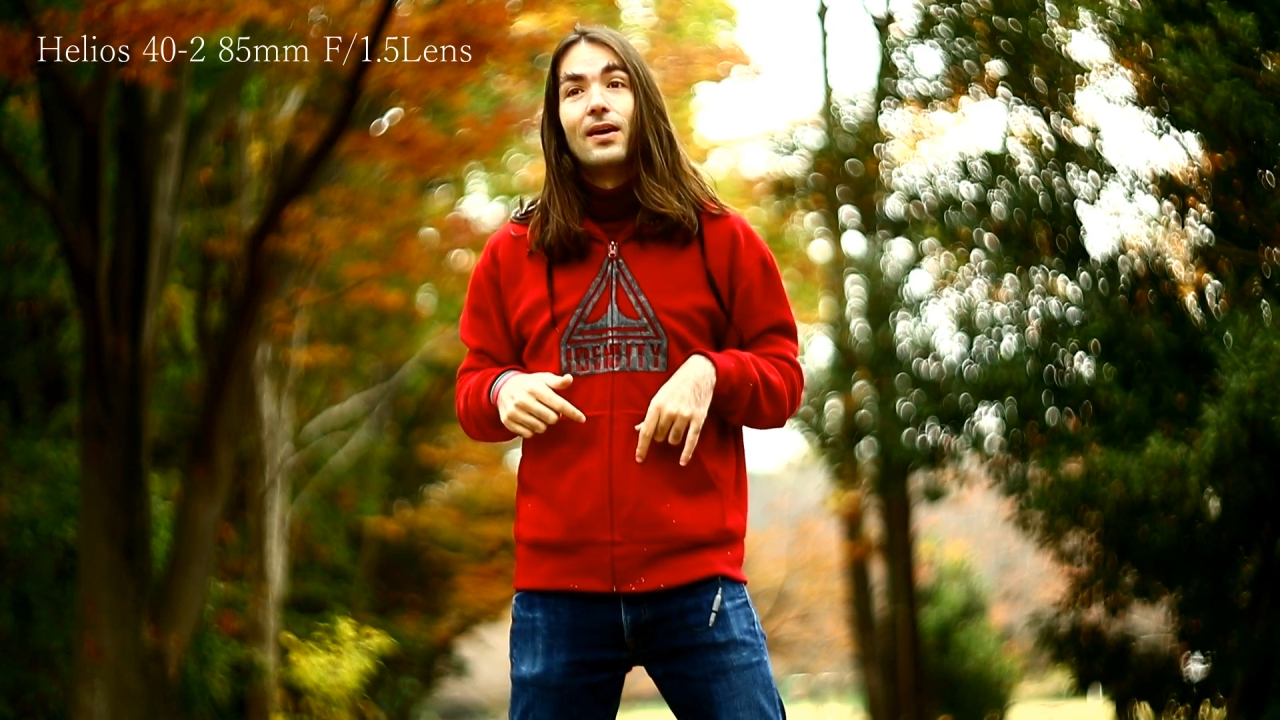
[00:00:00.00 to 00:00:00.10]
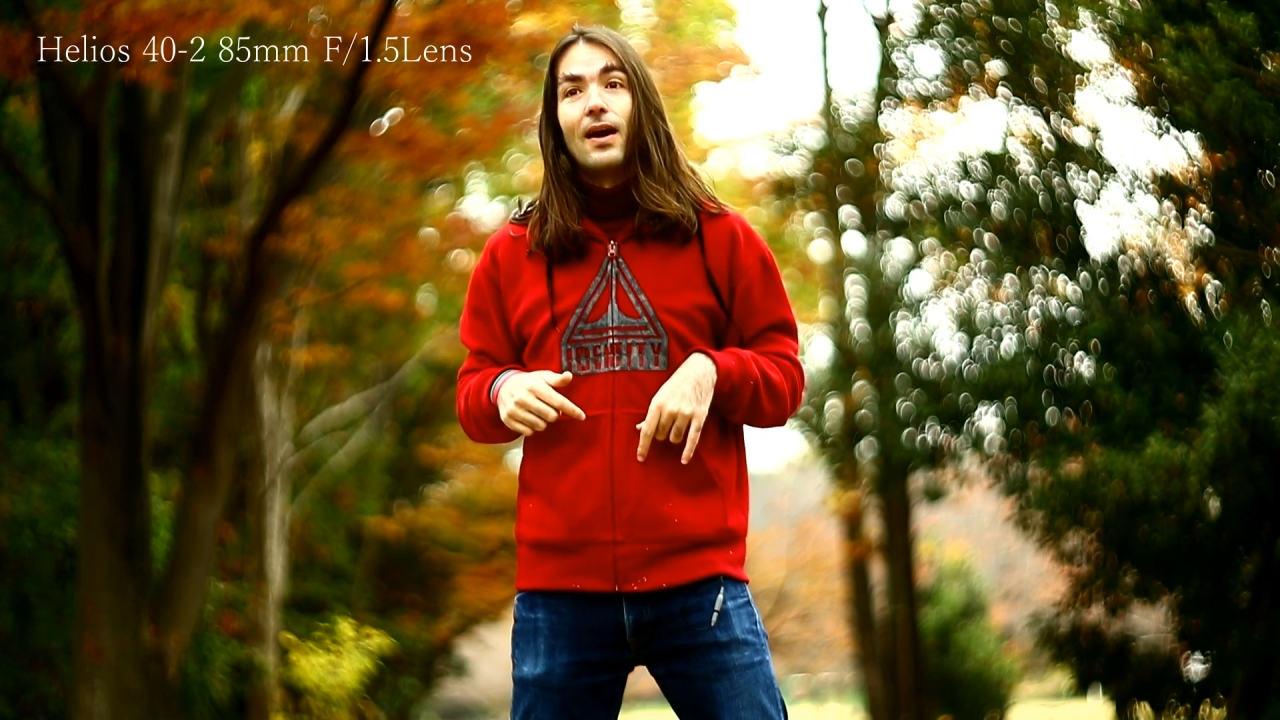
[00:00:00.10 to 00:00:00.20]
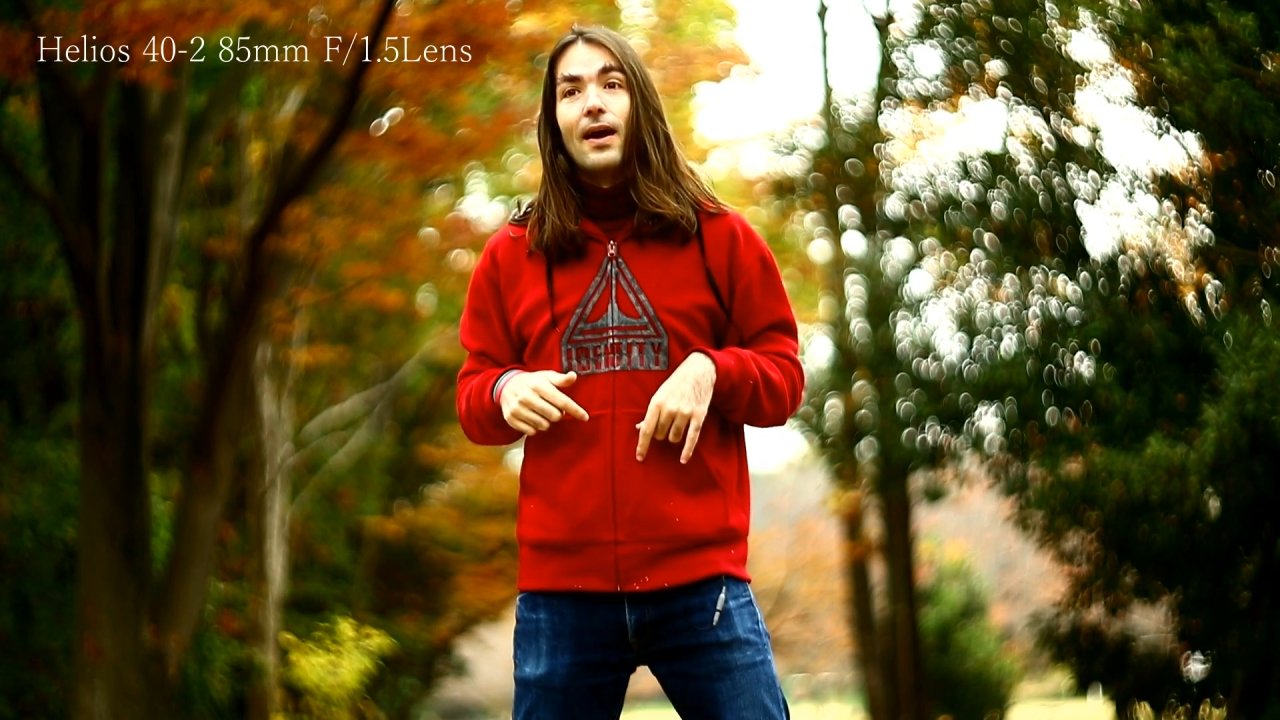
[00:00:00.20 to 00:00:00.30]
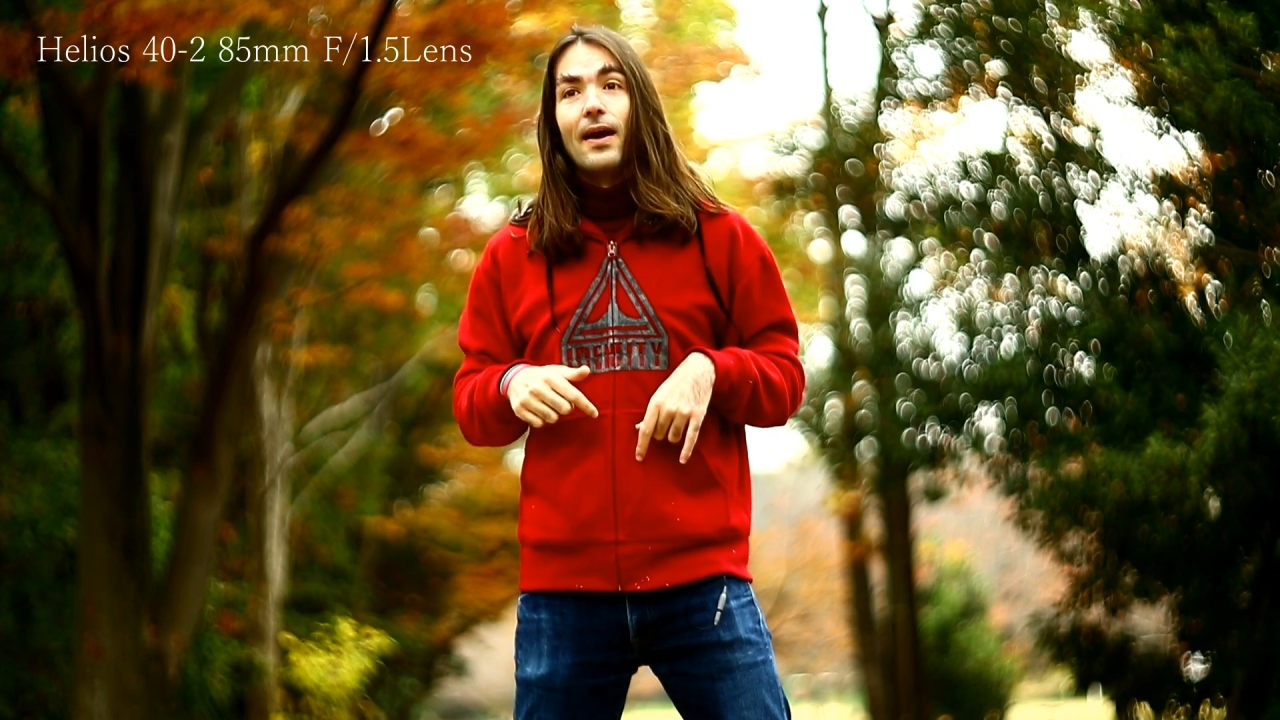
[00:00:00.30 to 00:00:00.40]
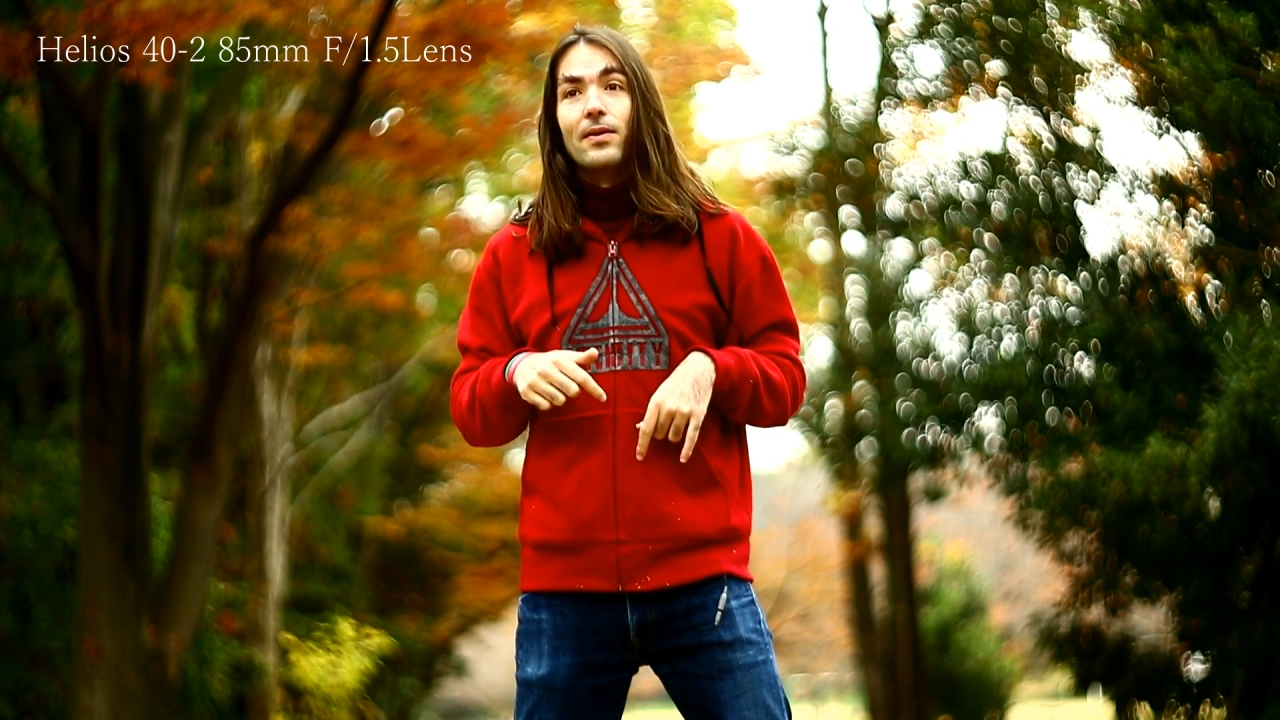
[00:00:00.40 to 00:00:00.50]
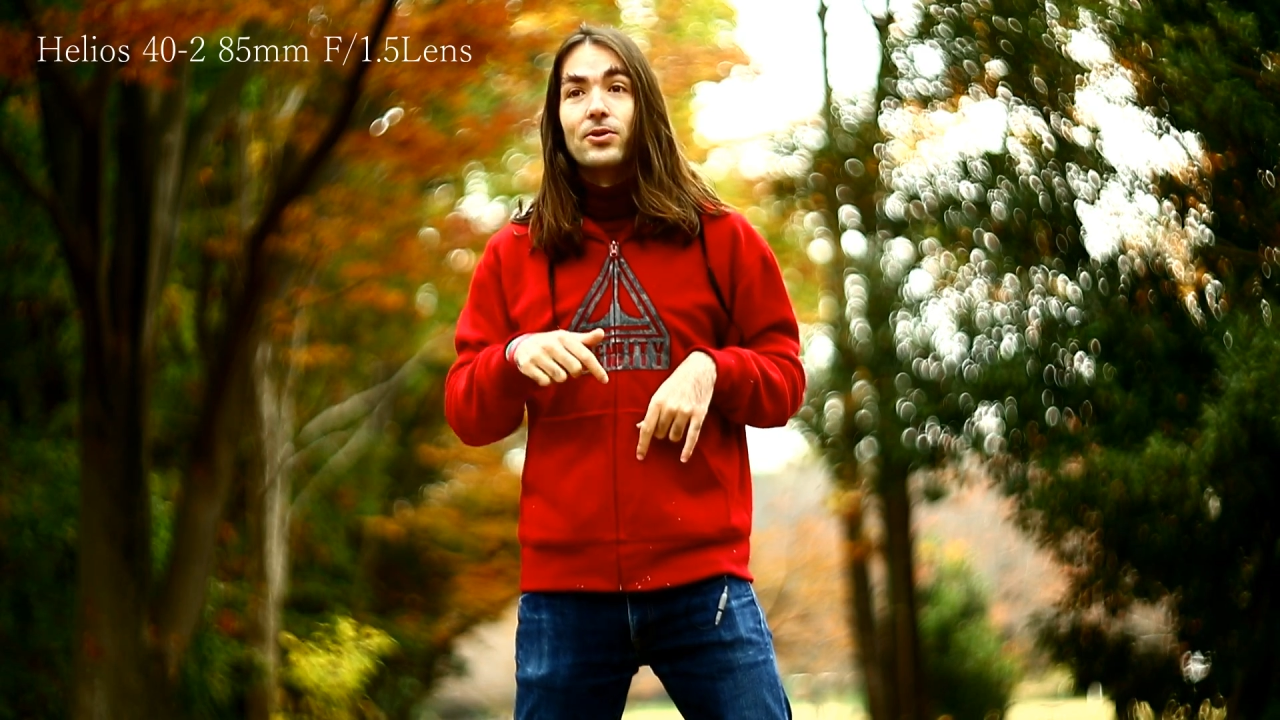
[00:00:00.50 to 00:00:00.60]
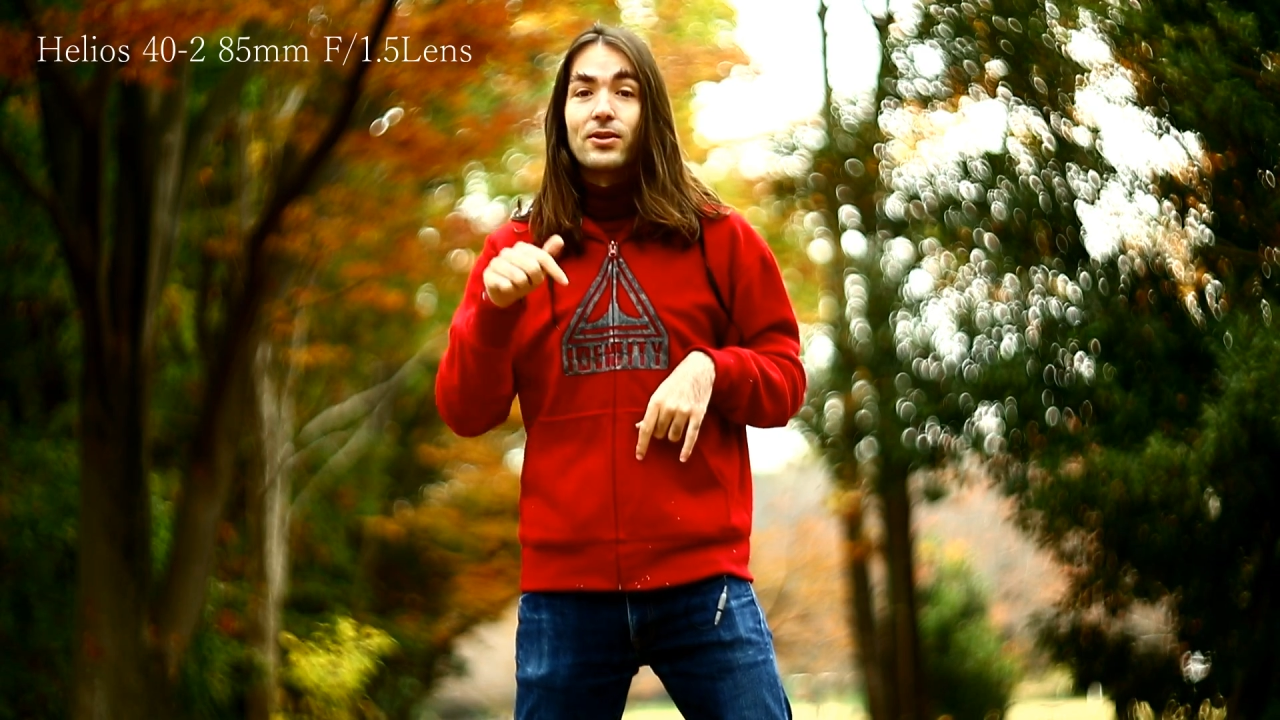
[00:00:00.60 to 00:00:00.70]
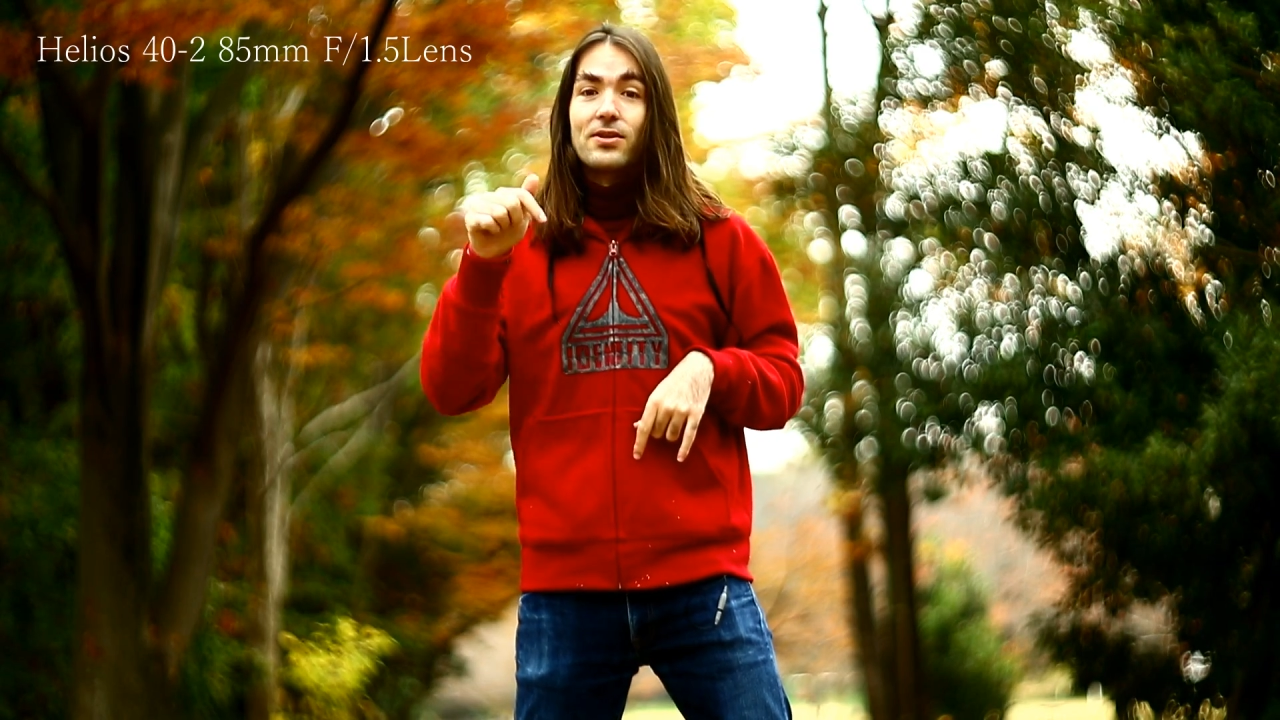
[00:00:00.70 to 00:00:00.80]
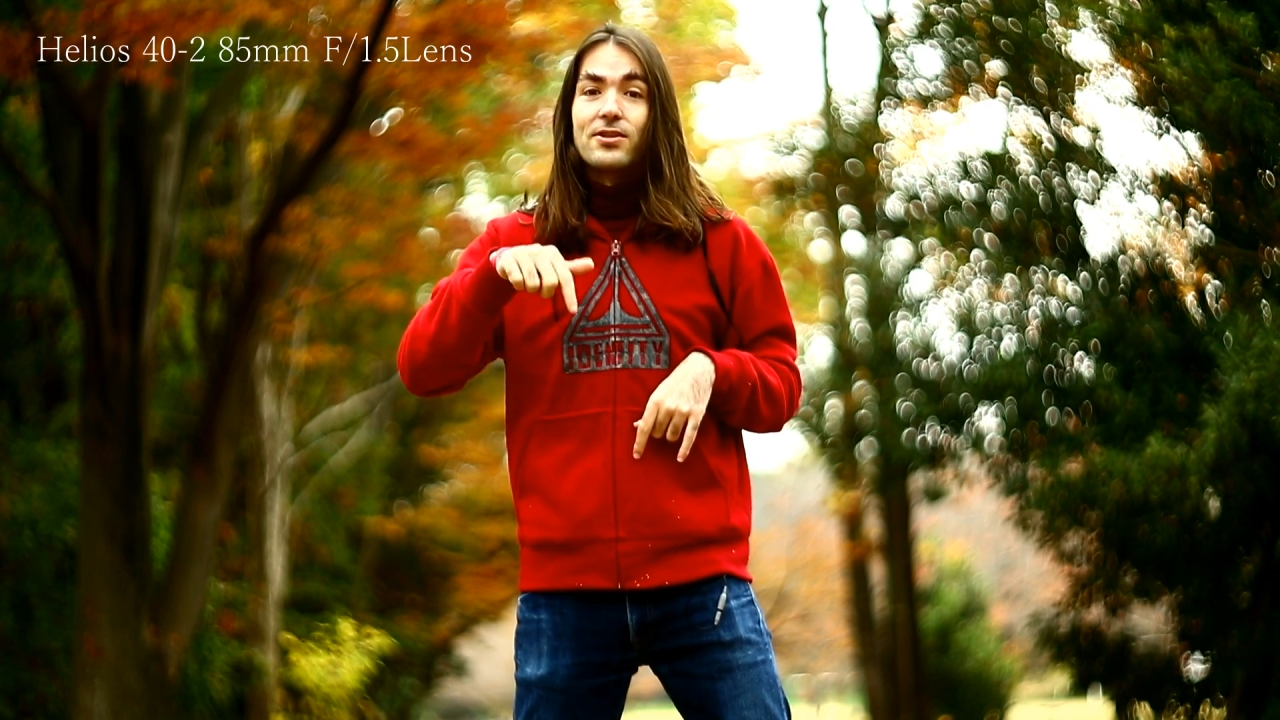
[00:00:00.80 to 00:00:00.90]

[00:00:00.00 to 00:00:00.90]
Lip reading: and you can